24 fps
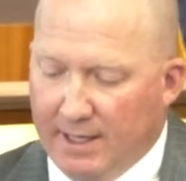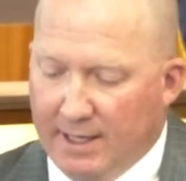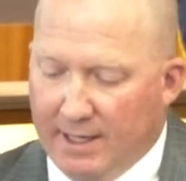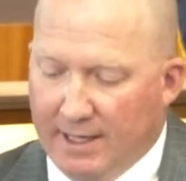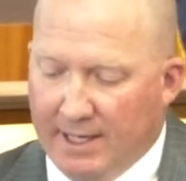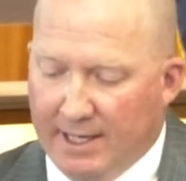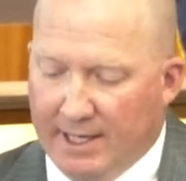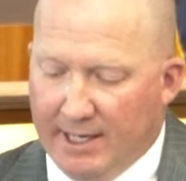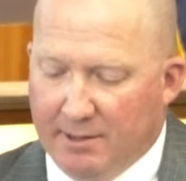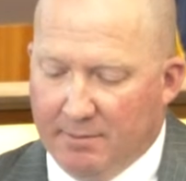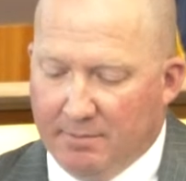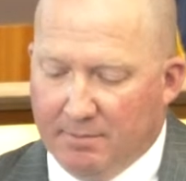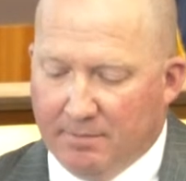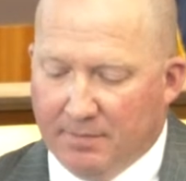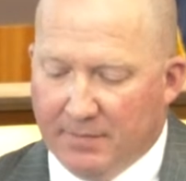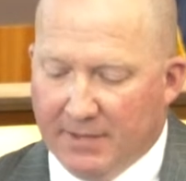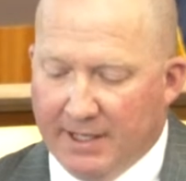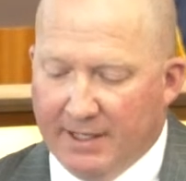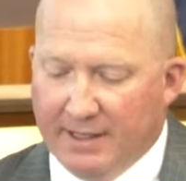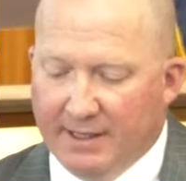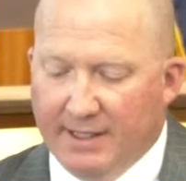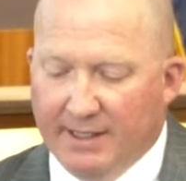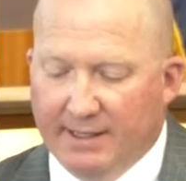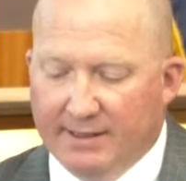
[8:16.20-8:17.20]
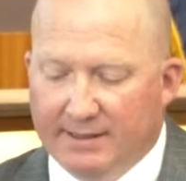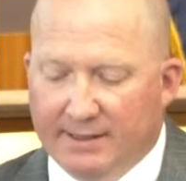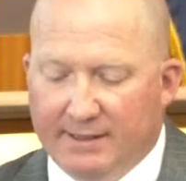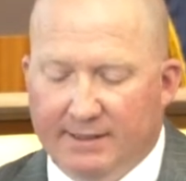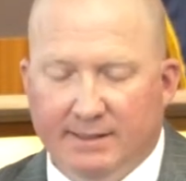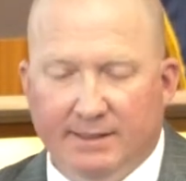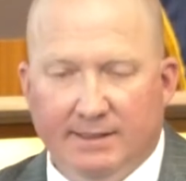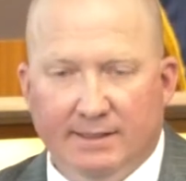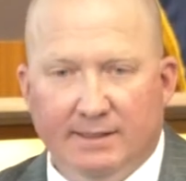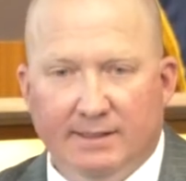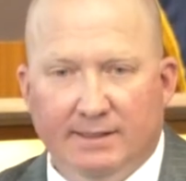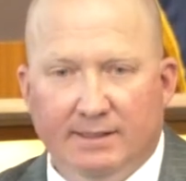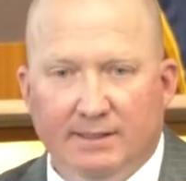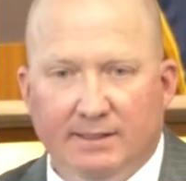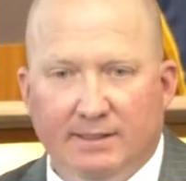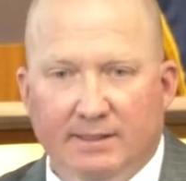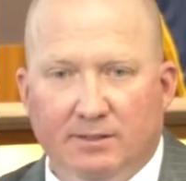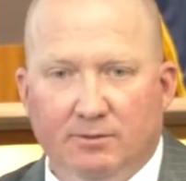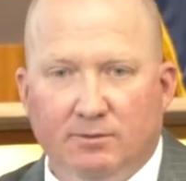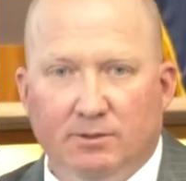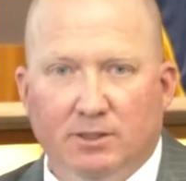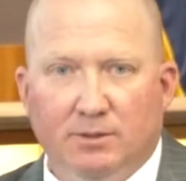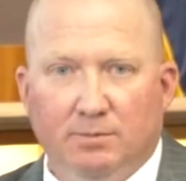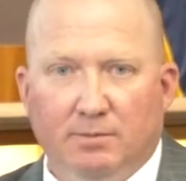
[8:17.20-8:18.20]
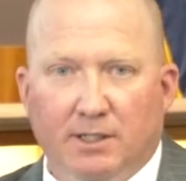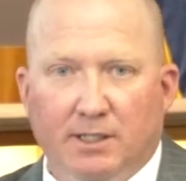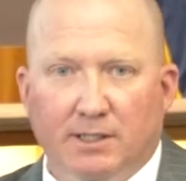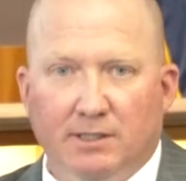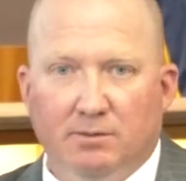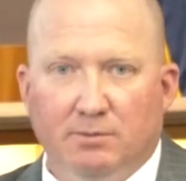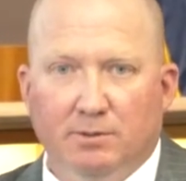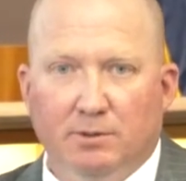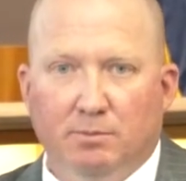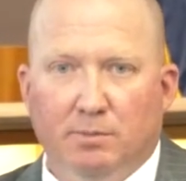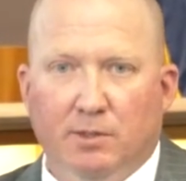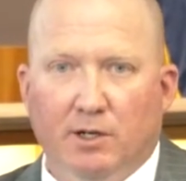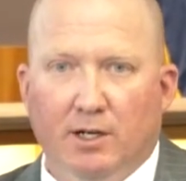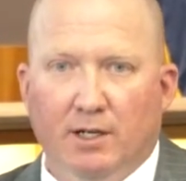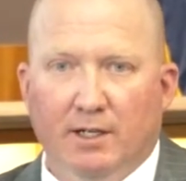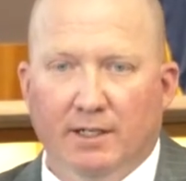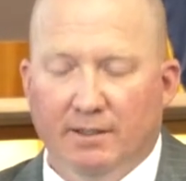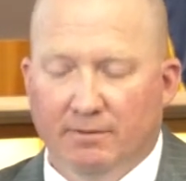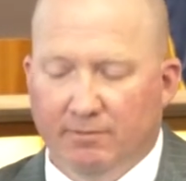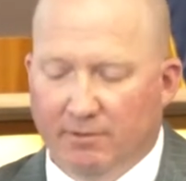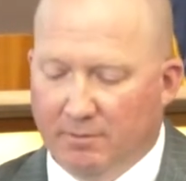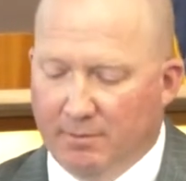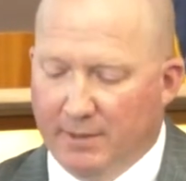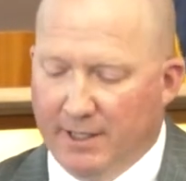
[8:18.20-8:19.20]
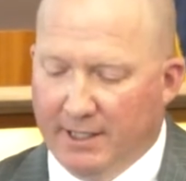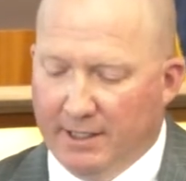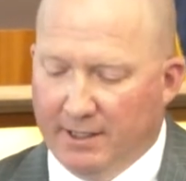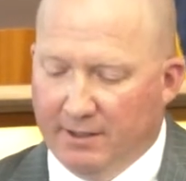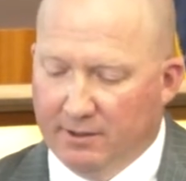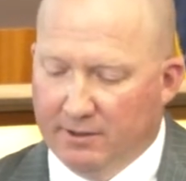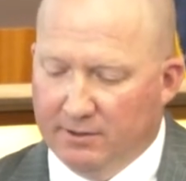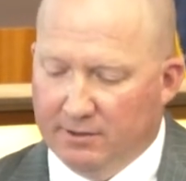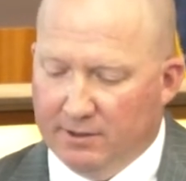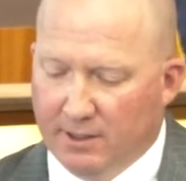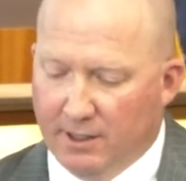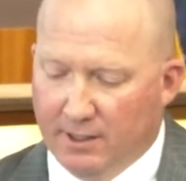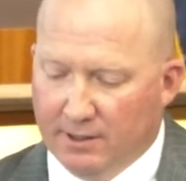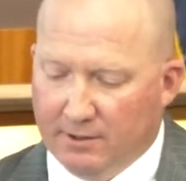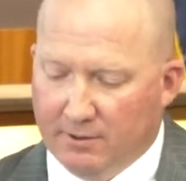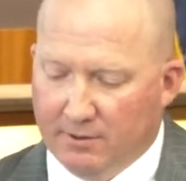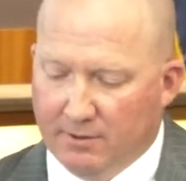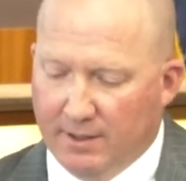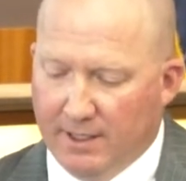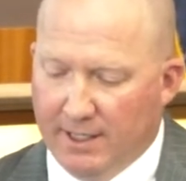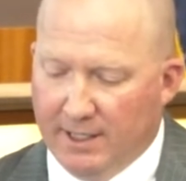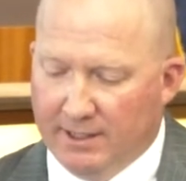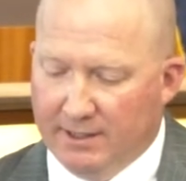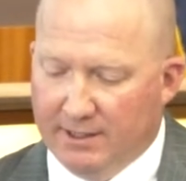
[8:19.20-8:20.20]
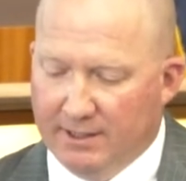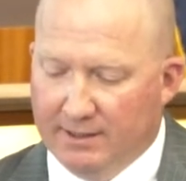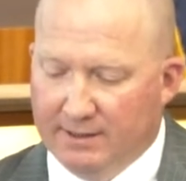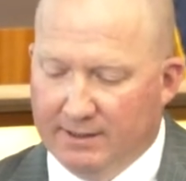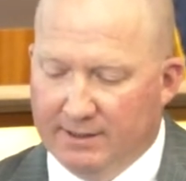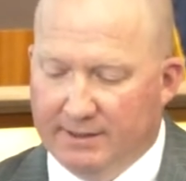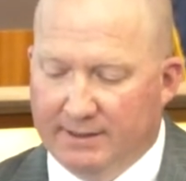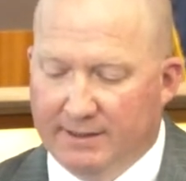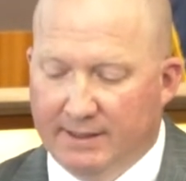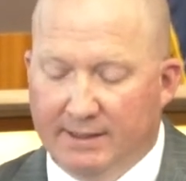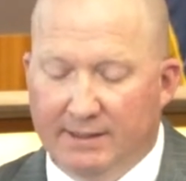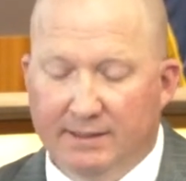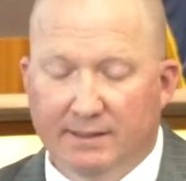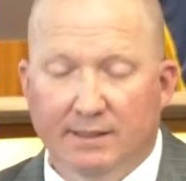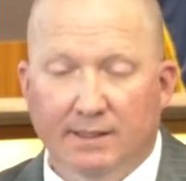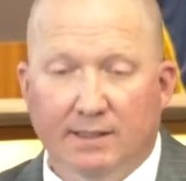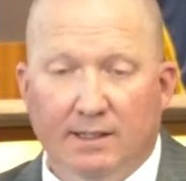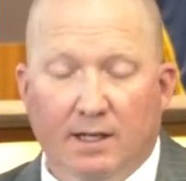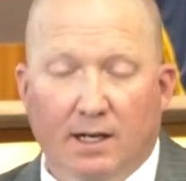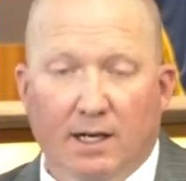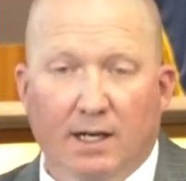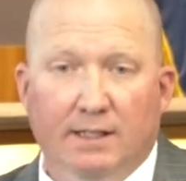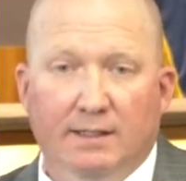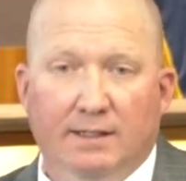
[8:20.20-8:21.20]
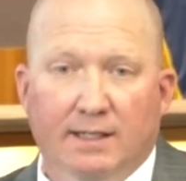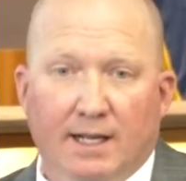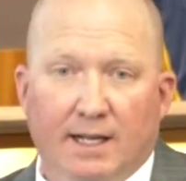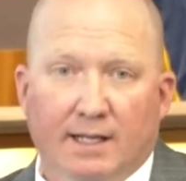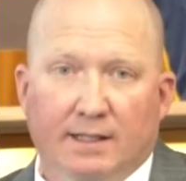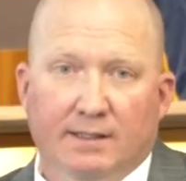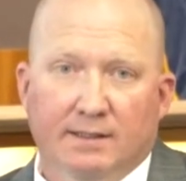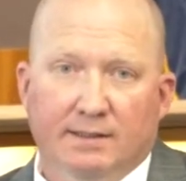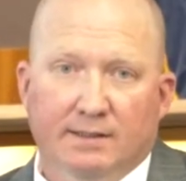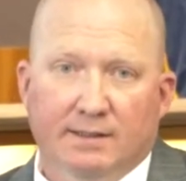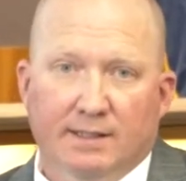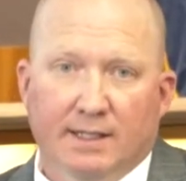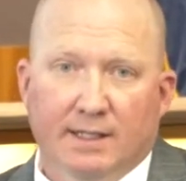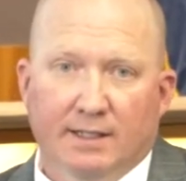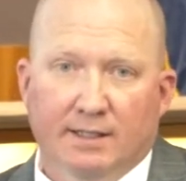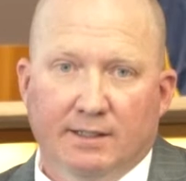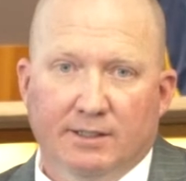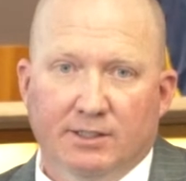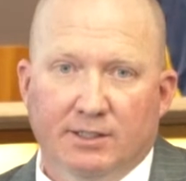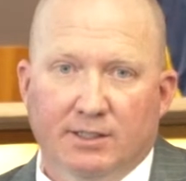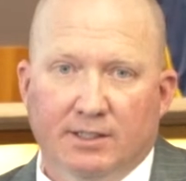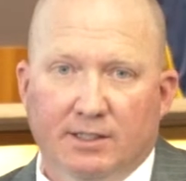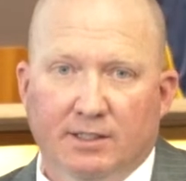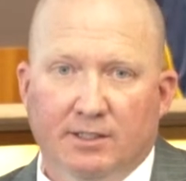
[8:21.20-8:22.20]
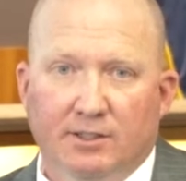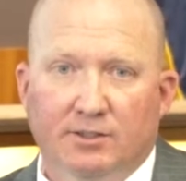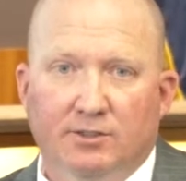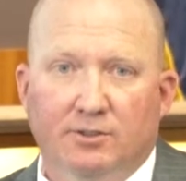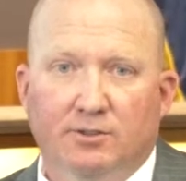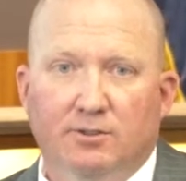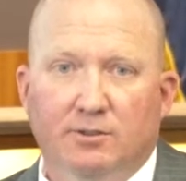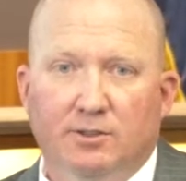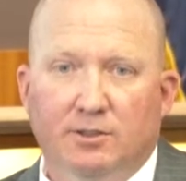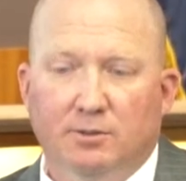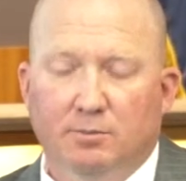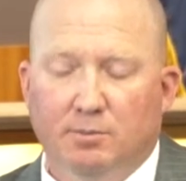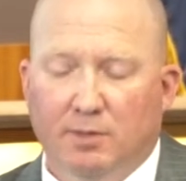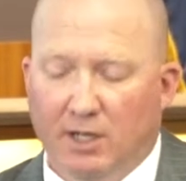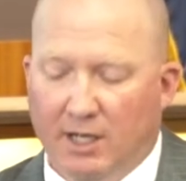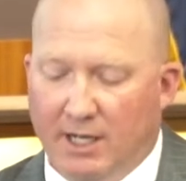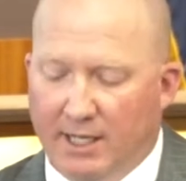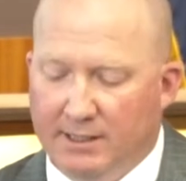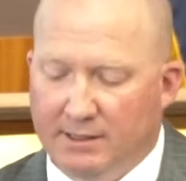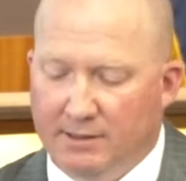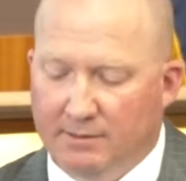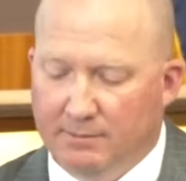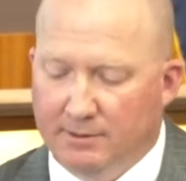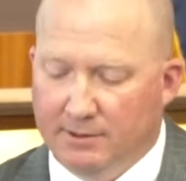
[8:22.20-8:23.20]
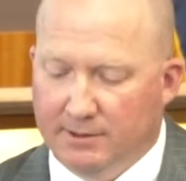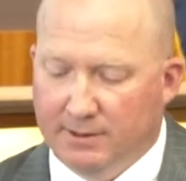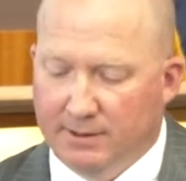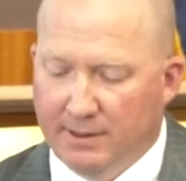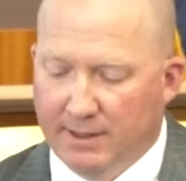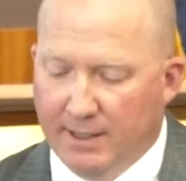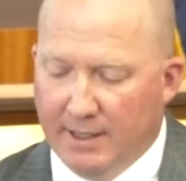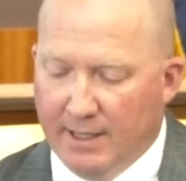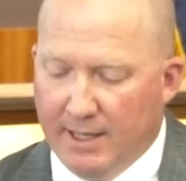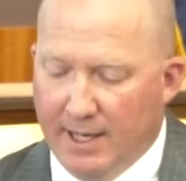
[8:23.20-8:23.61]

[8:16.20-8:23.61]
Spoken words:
In these instances, the responsible party for making those alterations needs to contact the state engineer as soon as possible,